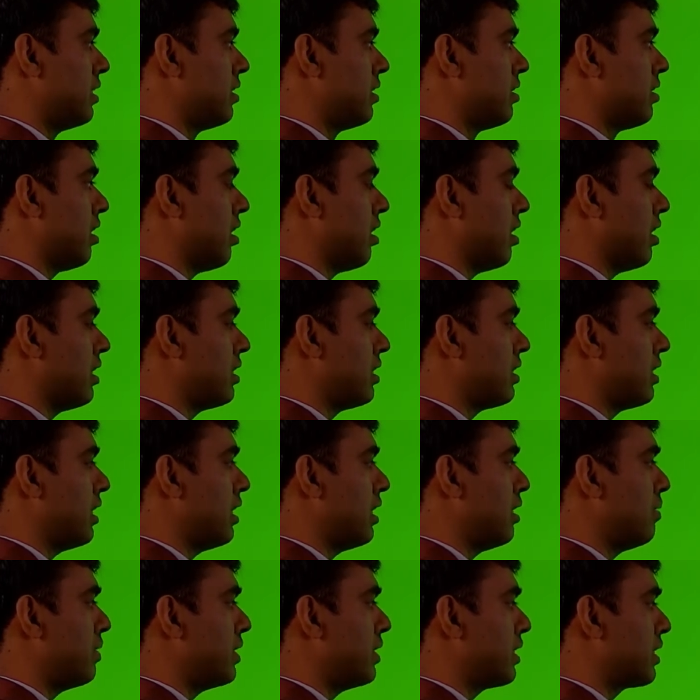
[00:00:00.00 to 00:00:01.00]
all the
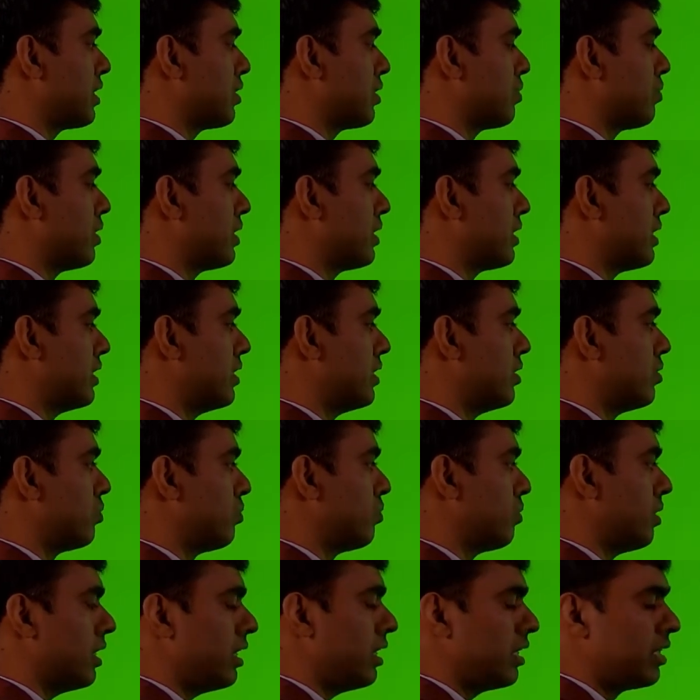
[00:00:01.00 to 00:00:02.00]
element converted into
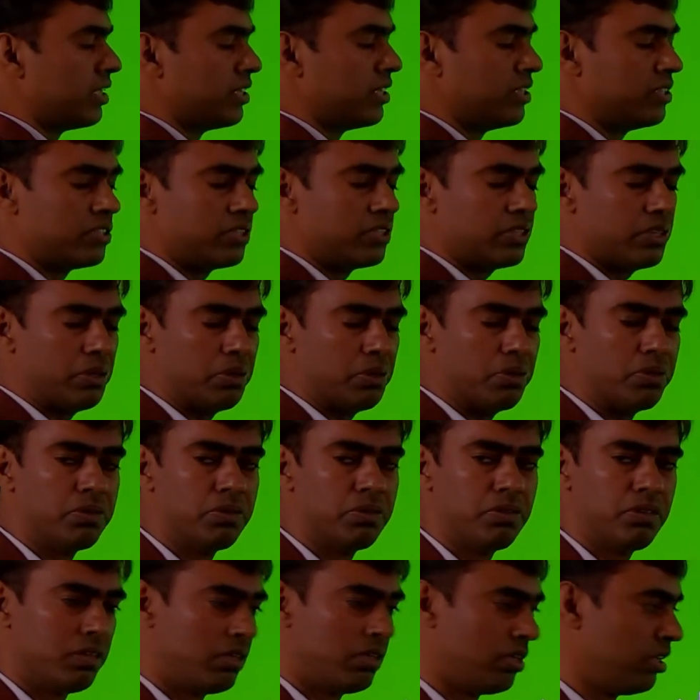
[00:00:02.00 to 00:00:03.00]
a 0.
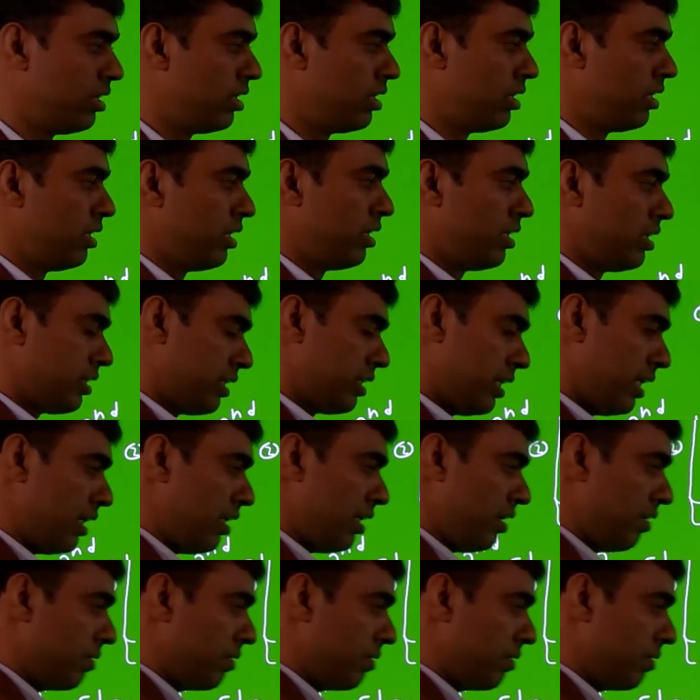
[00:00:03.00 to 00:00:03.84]
Then